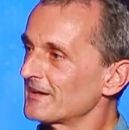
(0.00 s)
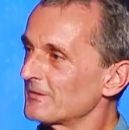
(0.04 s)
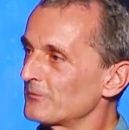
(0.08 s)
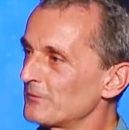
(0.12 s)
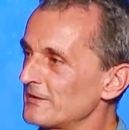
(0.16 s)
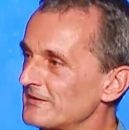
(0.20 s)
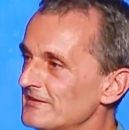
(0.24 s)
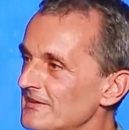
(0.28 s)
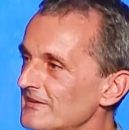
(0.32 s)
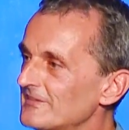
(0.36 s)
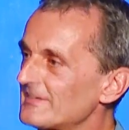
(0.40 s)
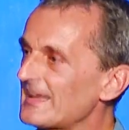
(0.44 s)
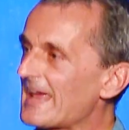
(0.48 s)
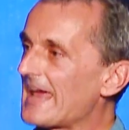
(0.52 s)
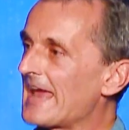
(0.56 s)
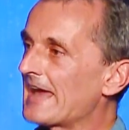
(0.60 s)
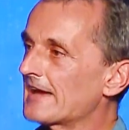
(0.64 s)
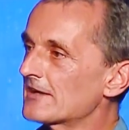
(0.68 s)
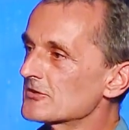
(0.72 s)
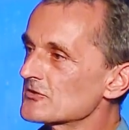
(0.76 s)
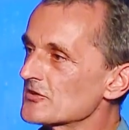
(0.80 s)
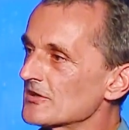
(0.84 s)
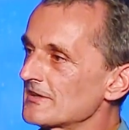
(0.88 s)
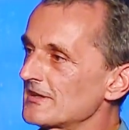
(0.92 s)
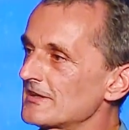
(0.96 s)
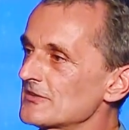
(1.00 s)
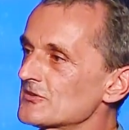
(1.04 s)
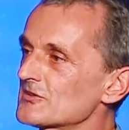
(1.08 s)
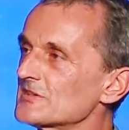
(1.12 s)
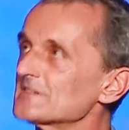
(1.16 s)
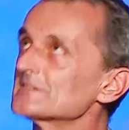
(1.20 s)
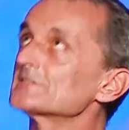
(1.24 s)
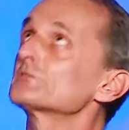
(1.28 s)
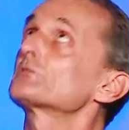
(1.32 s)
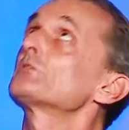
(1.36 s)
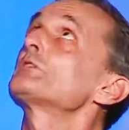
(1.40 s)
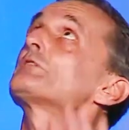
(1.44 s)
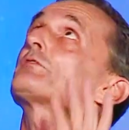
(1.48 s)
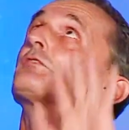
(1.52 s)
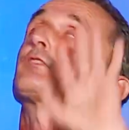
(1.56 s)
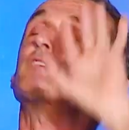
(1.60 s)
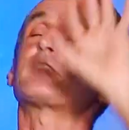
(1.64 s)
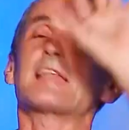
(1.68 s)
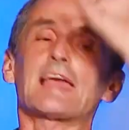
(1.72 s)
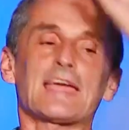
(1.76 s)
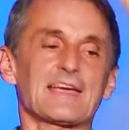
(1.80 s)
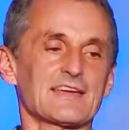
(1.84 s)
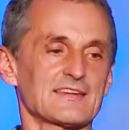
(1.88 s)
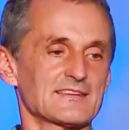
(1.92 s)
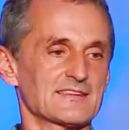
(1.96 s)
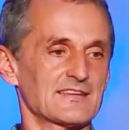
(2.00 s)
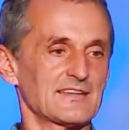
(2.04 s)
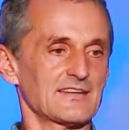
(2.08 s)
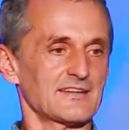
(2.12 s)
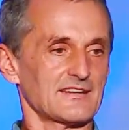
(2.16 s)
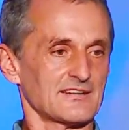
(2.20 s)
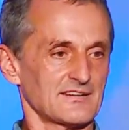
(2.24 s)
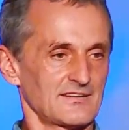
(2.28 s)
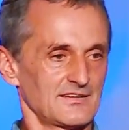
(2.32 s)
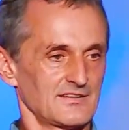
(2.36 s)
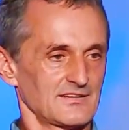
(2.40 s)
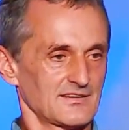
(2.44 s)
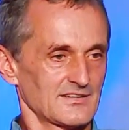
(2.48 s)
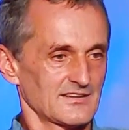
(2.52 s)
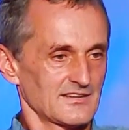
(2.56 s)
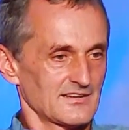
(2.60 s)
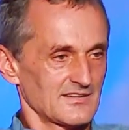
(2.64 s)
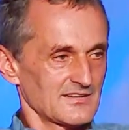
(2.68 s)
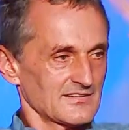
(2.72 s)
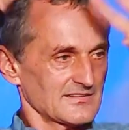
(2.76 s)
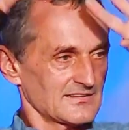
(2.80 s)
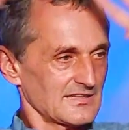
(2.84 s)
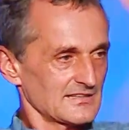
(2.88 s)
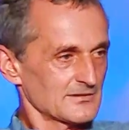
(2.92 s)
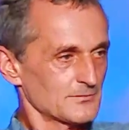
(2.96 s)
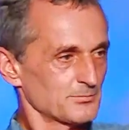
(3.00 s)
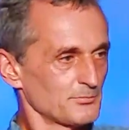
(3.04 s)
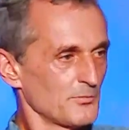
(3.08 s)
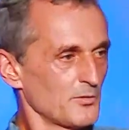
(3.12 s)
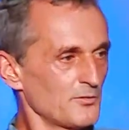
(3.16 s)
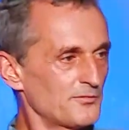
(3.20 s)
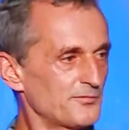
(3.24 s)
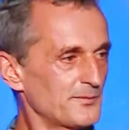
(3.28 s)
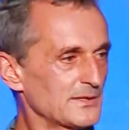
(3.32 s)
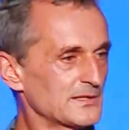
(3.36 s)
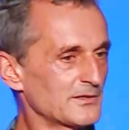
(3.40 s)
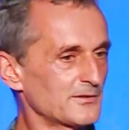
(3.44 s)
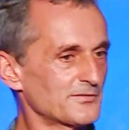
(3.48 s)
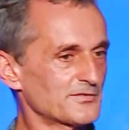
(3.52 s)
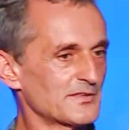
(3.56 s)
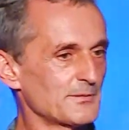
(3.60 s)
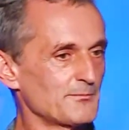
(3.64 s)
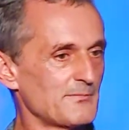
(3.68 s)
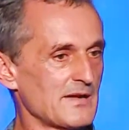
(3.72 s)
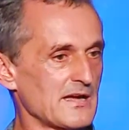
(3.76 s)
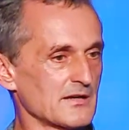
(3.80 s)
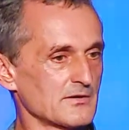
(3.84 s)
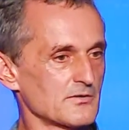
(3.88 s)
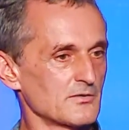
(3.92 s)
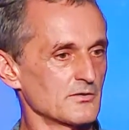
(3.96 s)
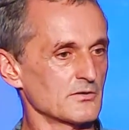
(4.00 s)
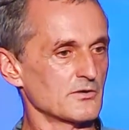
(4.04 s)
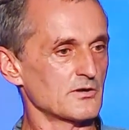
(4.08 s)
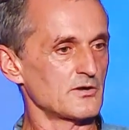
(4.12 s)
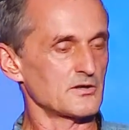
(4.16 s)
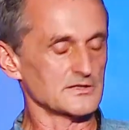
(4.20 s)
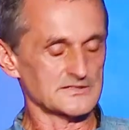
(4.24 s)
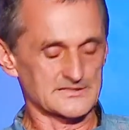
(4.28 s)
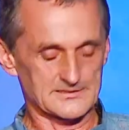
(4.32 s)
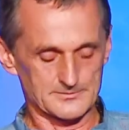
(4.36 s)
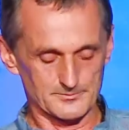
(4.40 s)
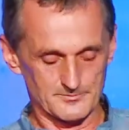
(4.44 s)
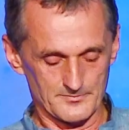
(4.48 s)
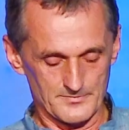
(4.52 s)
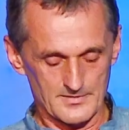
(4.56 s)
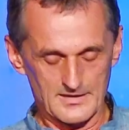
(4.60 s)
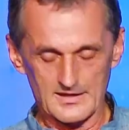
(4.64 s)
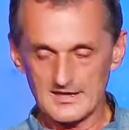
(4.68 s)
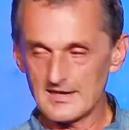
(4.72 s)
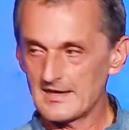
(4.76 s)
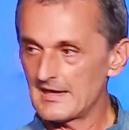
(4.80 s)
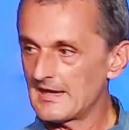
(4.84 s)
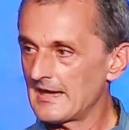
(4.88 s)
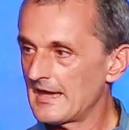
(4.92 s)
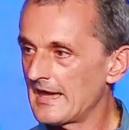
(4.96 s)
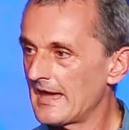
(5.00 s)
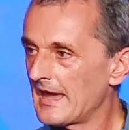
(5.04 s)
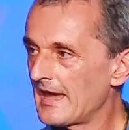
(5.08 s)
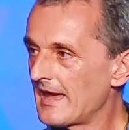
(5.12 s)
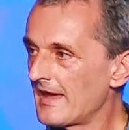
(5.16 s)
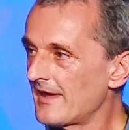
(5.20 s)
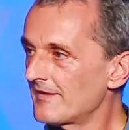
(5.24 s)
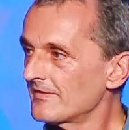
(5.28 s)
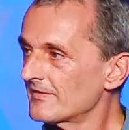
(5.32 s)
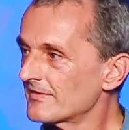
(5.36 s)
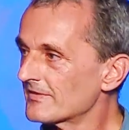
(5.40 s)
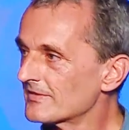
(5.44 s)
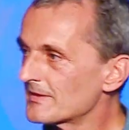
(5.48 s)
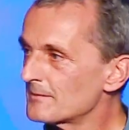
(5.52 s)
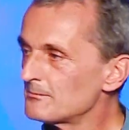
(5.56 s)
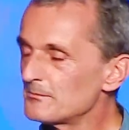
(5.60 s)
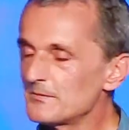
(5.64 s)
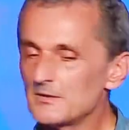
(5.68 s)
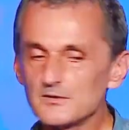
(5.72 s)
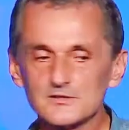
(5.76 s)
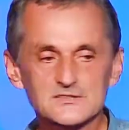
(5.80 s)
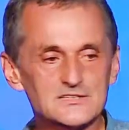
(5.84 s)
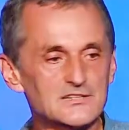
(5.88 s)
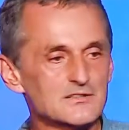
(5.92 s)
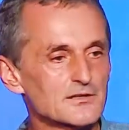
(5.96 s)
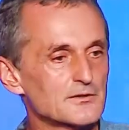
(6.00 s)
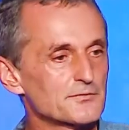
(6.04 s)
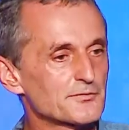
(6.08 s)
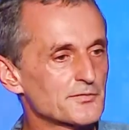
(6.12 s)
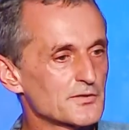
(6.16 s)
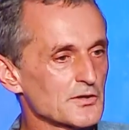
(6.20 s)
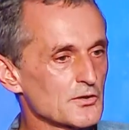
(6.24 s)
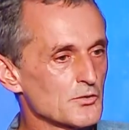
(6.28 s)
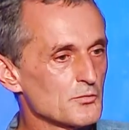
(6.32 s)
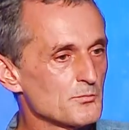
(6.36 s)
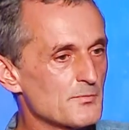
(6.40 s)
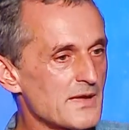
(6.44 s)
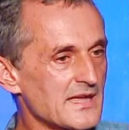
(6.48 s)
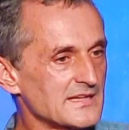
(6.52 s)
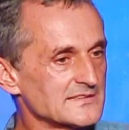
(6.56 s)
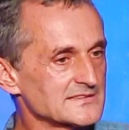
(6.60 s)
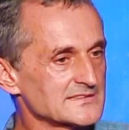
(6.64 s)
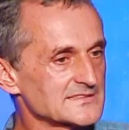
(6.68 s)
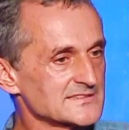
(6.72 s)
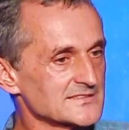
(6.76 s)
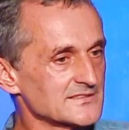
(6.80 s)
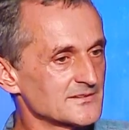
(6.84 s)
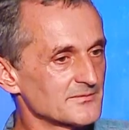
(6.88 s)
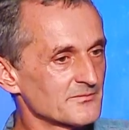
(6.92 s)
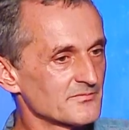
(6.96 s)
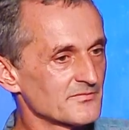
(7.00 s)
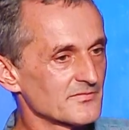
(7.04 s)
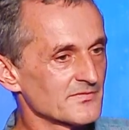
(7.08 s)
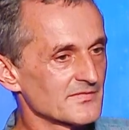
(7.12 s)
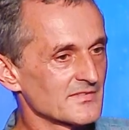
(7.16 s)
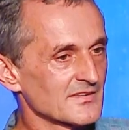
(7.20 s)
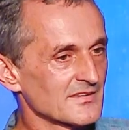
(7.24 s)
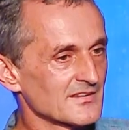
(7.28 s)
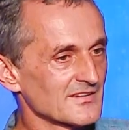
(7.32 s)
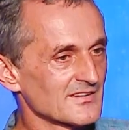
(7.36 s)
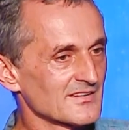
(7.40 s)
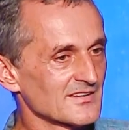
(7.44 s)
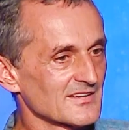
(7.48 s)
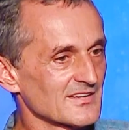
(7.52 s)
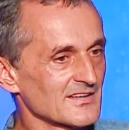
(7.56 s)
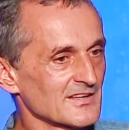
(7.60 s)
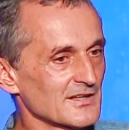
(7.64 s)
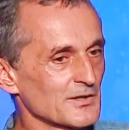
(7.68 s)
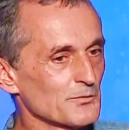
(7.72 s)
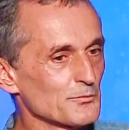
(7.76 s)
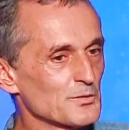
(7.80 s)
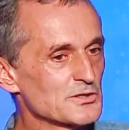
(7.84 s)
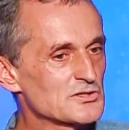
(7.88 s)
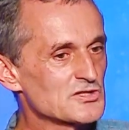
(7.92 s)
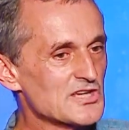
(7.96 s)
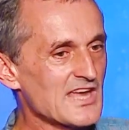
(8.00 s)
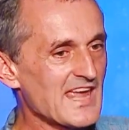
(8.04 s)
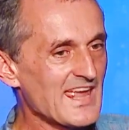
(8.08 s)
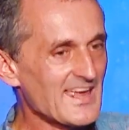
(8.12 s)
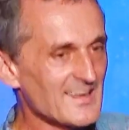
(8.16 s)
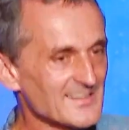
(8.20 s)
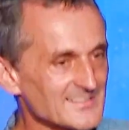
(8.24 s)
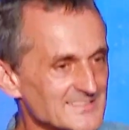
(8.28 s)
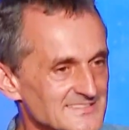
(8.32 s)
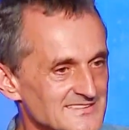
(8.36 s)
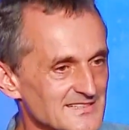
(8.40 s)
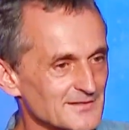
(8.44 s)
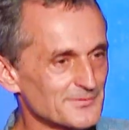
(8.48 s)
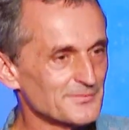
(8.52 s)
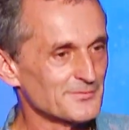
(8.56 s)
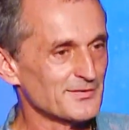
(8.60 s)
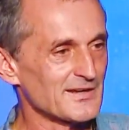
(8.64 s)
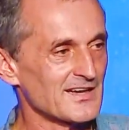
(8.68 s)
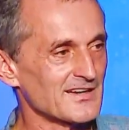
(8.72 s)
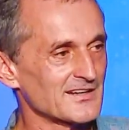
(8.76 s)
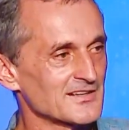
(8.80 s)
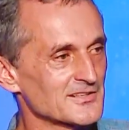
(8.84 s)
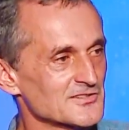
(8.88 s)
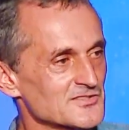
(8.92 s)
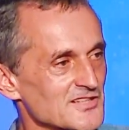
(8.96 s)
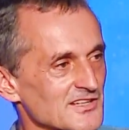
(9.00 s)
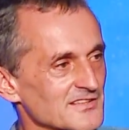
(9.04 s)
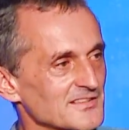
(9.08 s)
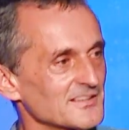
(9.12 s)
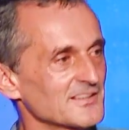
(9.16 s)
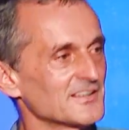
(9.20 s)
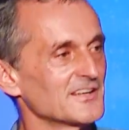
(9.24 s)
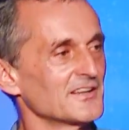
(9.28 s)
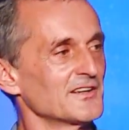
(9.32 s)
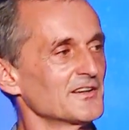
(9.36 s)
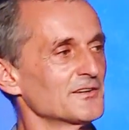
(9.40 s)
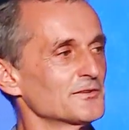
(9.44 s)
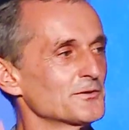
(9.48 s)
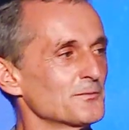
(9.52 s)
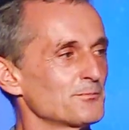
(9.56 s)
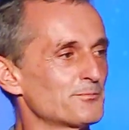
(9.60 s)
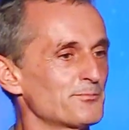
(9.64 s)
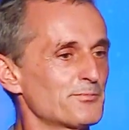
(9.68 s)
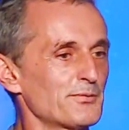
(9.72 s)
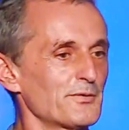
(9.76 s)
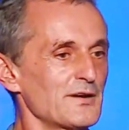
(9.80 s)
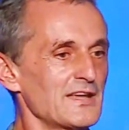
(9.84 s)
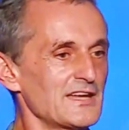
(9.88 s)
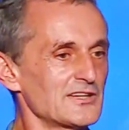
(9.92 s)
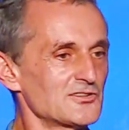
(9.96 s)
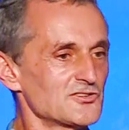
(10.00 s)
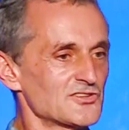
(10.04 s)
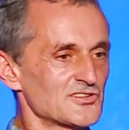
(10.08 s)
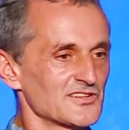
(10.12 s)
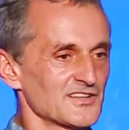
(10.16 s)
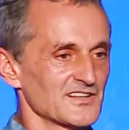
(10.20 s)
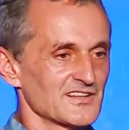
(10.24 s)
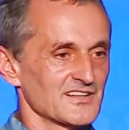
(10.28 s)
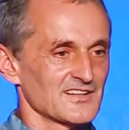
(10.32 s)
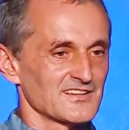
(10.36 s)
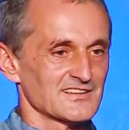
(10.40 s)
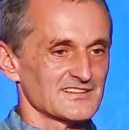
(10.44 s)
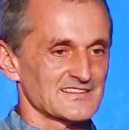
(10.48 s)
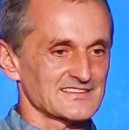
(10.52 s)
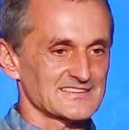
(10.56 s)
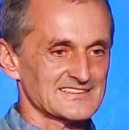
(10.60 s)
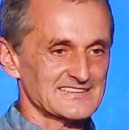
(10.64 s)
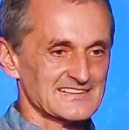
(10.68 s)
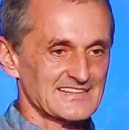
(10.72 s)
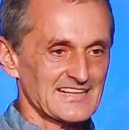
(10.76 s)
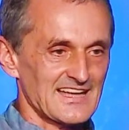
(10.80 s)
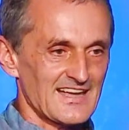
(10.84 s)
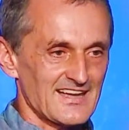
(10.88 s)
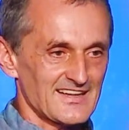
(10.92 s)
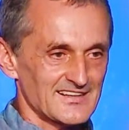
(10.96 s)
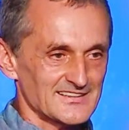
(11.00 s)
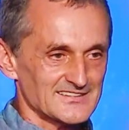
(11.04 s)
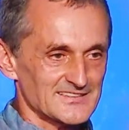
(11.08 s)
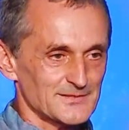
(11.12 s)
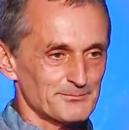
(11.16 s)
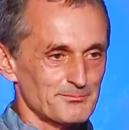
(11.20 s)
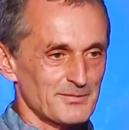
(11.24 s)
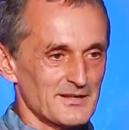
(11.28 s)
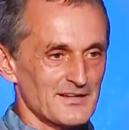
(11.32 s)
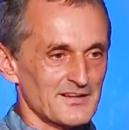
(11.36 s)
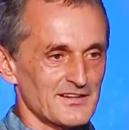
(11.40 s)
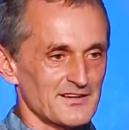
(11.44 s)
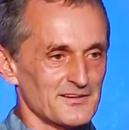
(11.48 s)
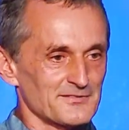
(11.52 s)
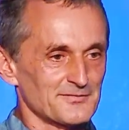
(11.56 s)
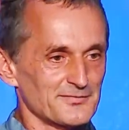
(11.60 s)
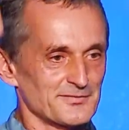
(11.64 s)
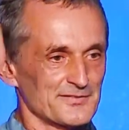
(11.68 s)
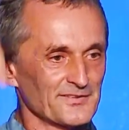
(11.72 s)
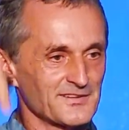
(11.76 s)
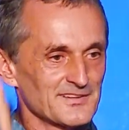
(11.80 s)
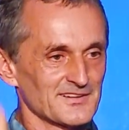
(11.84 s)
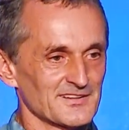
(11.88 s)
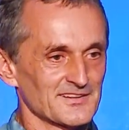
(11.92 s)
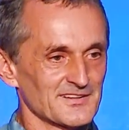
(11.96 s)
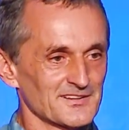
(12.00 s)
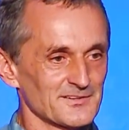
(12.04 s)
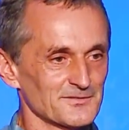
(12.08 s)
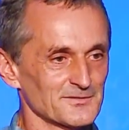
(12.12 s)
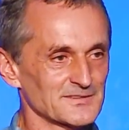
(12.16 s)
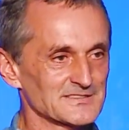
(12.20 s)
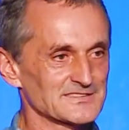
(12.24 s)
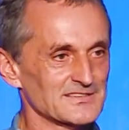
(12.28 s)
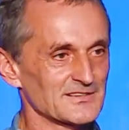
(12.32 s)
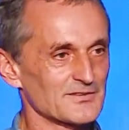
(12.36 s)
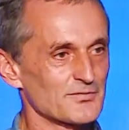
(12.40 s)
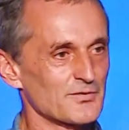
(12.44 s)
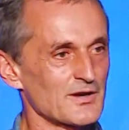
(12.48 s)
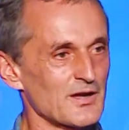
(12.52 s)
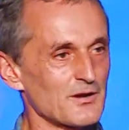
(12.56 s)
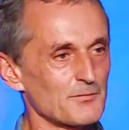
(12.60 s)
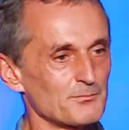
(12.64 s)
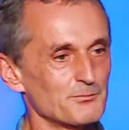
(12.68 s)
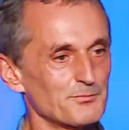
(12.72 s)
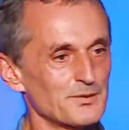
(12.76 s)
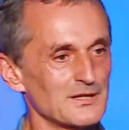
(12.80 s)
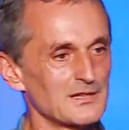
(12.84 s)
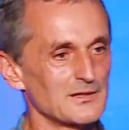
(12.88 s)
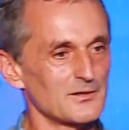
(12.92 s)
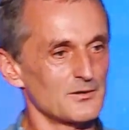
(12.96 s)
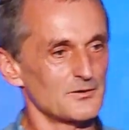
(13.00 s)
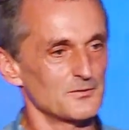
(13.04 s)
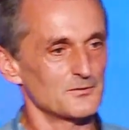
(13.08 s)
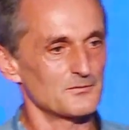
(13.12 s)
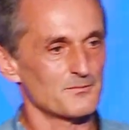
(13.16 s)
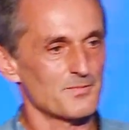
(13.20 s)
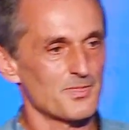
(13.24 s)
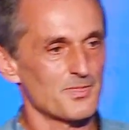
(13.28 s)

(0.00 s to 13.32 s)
which is actually just reflecting that movement of the macrocosm, and the music of humans, which has the function to bridge the skies above with the ground below,